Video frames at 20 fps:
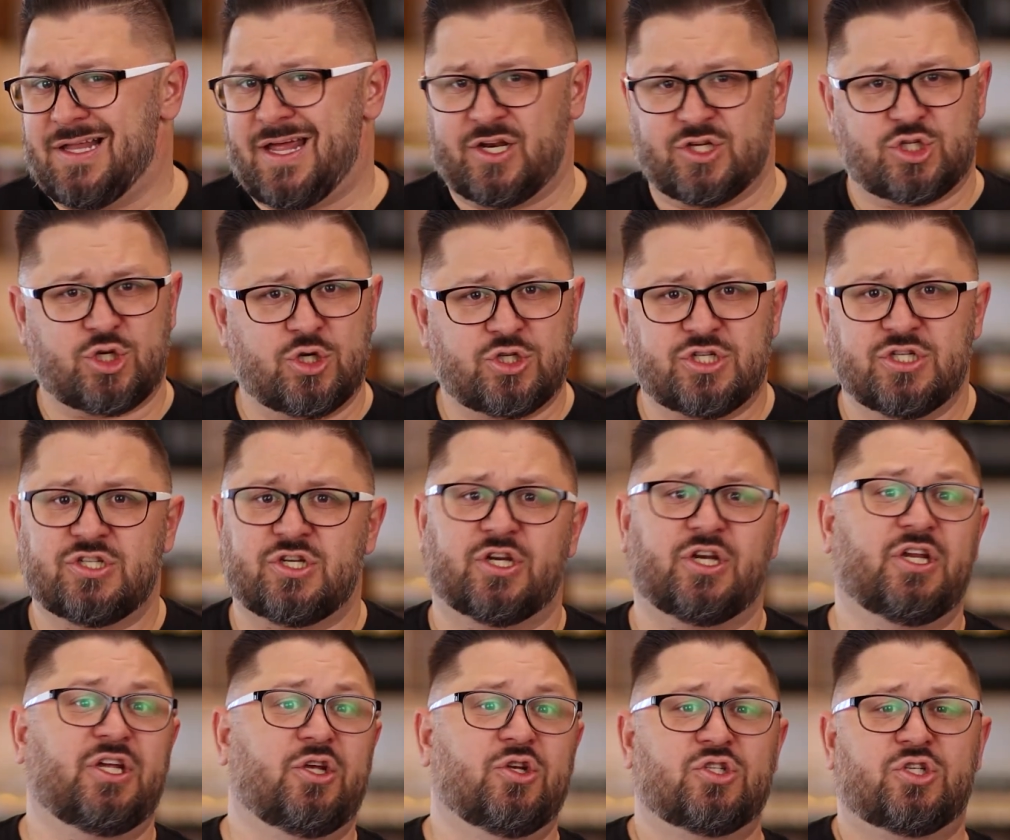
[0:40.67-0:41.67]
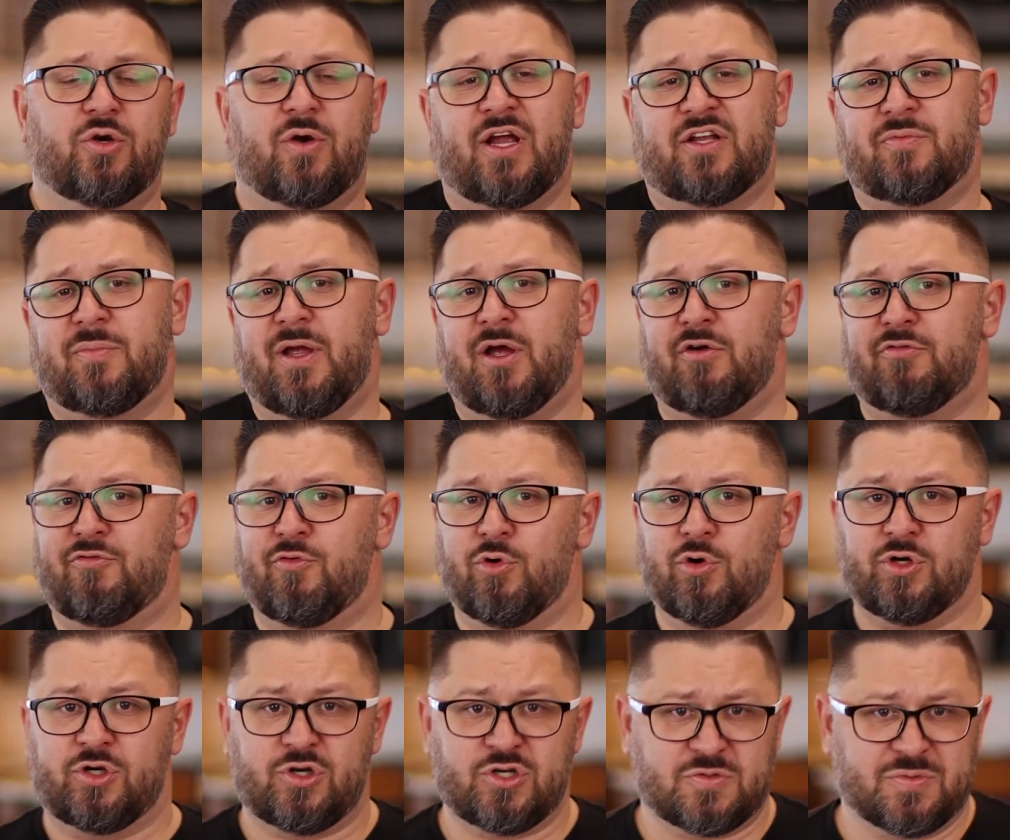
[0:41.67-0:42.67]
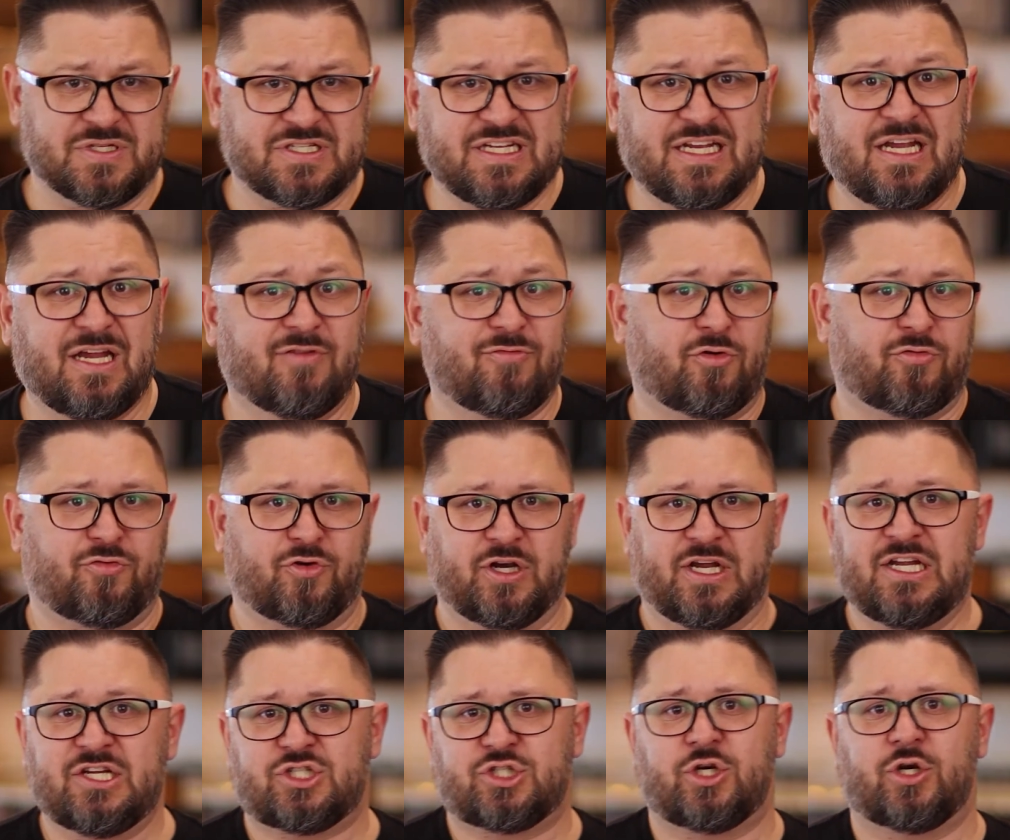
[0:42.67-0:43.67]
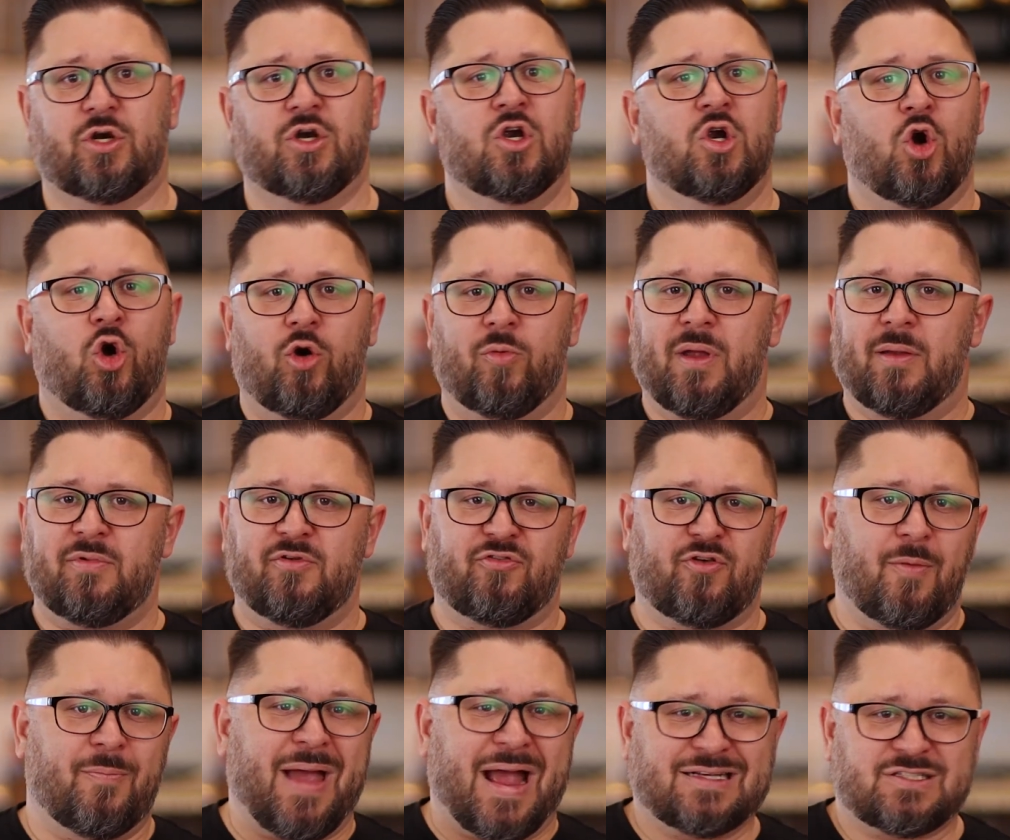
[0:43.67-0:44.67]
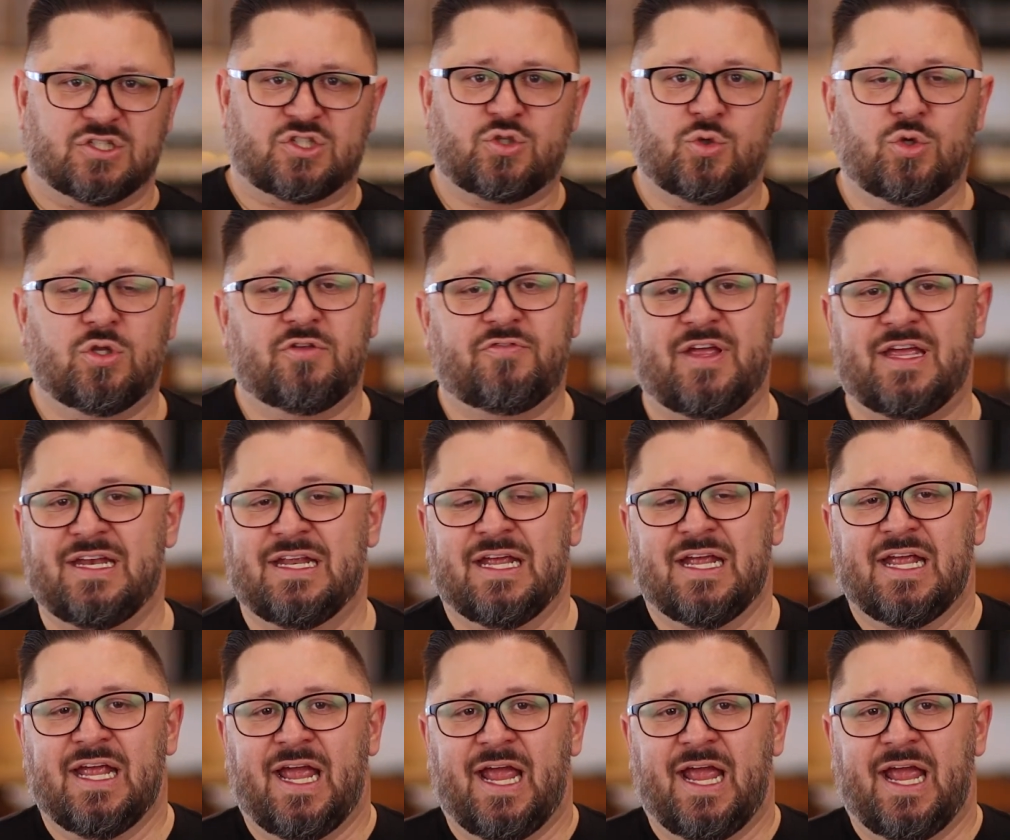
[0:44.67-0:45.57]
A lot of churches are gonna use direct mail for Christmas Eve or for Easter, or maybe for a back to school event.